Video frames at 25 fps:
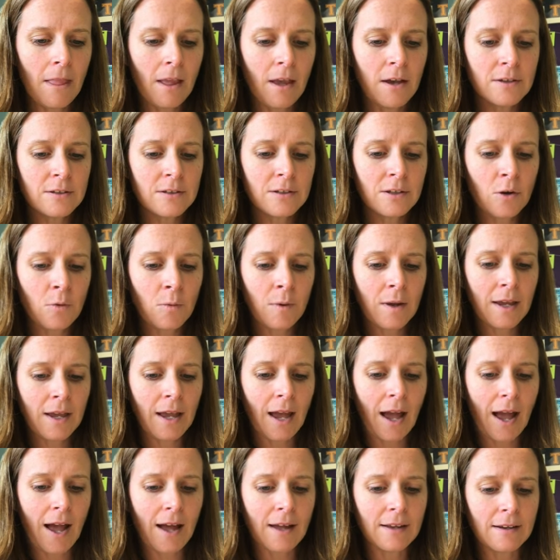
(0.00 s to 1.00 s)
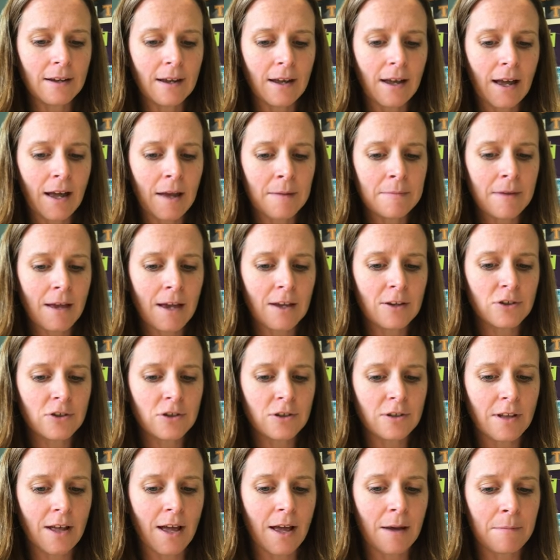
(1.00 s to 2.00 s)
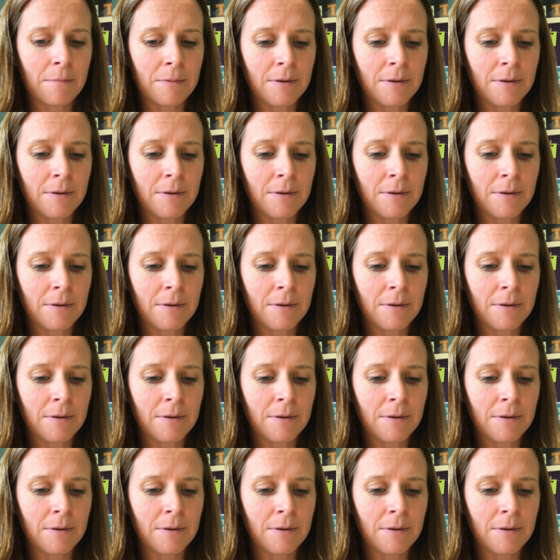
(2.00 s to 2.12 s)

So we got, I'm nonchalant,